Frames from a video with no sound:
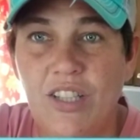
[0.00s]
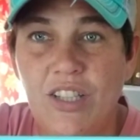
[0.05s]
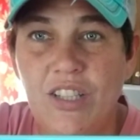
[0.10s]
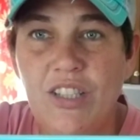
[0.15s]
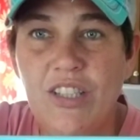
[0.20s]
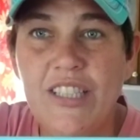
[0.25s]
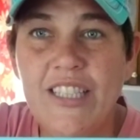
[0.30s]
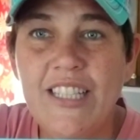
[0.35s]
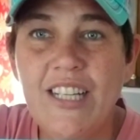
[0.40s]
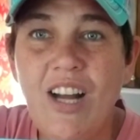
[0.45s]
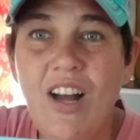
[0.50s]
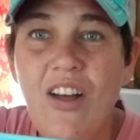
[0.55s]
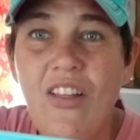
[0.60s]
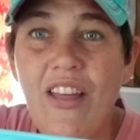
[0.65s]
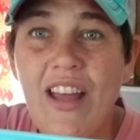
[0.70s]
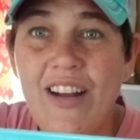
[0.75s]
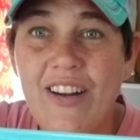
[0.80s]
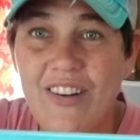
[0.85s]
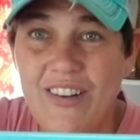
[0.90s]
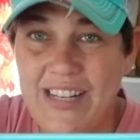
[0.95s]
Look at all
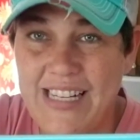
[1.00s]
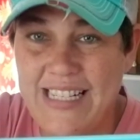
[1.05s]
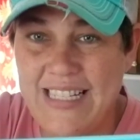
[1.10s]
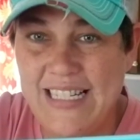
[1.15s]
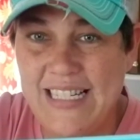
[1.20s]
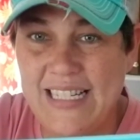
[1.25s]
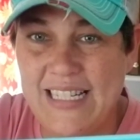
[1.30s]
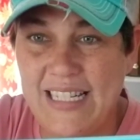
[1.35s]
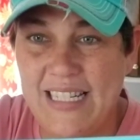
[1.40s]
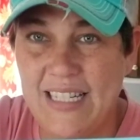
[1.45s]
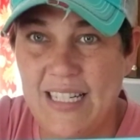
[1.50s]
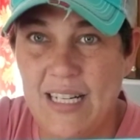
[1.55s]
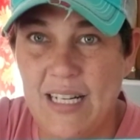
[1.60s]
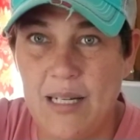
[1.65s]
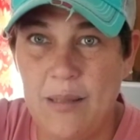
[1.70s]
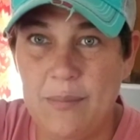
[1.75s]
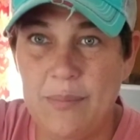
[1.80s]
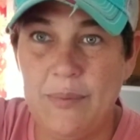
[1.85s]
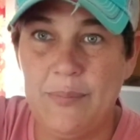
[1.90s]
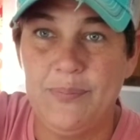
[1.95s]
that green sticking
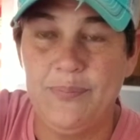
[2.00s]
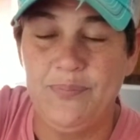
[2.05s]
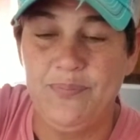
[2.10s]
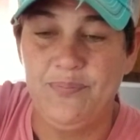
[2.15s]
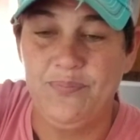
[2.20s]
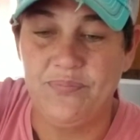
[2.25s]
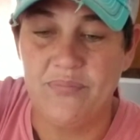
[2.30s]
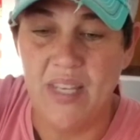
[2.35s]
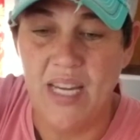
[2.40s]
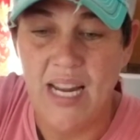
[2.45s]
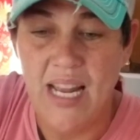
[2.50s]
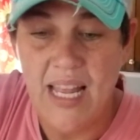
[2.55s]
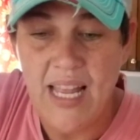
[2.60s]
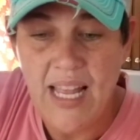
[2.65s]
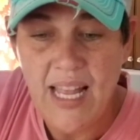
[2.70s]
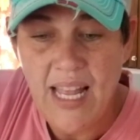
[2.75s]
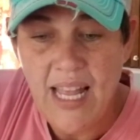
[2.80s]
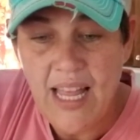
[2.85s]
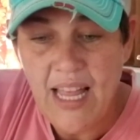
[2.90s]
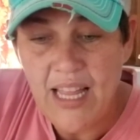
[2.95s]
up.
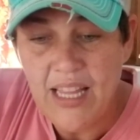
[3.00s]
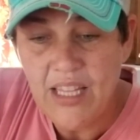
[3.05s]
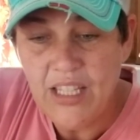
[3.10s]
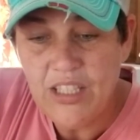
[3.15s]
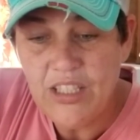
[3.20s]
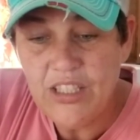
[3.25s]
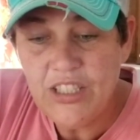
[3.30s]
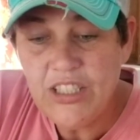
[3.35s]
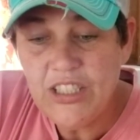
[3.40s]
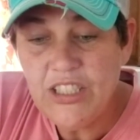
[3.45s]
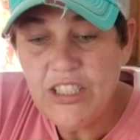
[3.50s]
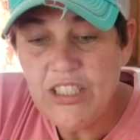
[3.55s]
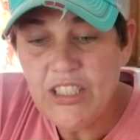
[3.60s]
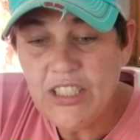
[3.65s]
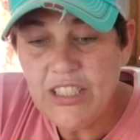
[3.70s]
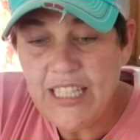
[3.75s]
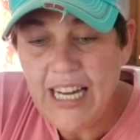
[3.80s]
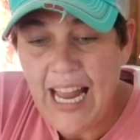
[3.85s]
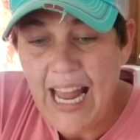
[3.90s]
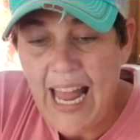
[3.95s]

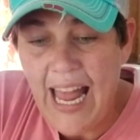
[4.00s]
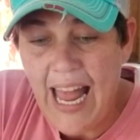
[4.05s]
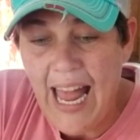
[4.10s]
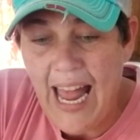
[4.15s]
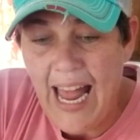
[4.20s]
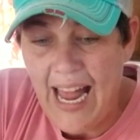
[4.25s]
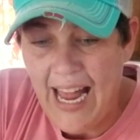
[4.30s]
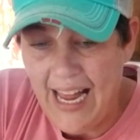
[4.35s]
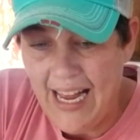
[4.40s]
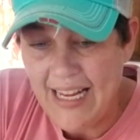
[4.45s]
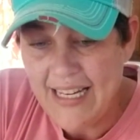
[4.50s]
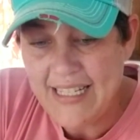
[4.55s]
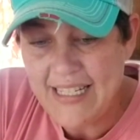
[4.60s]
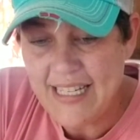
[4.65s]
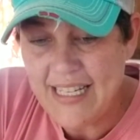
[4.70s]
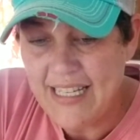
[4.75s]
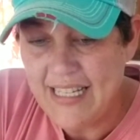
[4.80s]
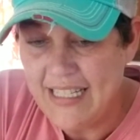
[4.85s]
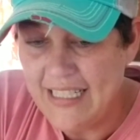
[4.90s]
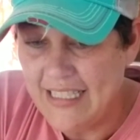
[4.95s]
Look at
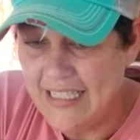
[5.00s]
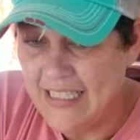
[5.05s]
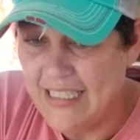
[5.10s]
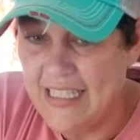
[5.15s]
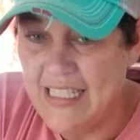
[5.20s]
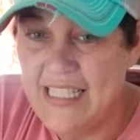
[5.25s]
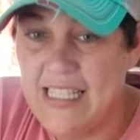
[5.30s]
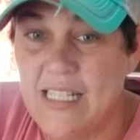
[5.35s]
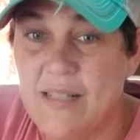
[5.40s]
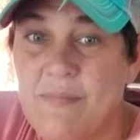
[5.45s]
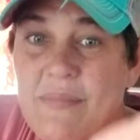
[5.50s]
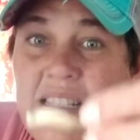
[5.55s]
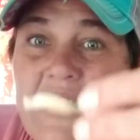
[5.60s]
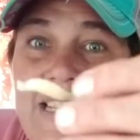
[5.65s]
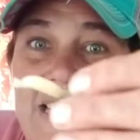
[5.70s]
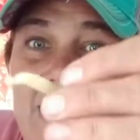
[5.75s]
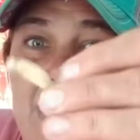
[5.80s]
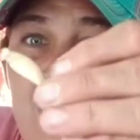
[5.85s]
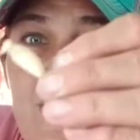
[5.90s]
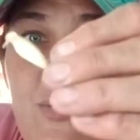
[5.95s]
some of
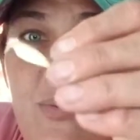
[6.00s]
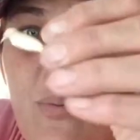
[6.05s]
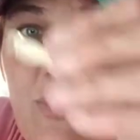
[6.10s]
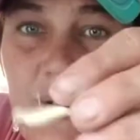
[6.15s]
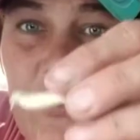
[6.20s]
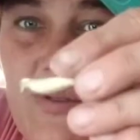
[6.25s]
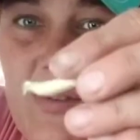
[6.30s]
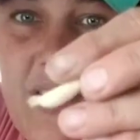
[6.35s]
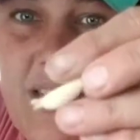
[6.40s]
these root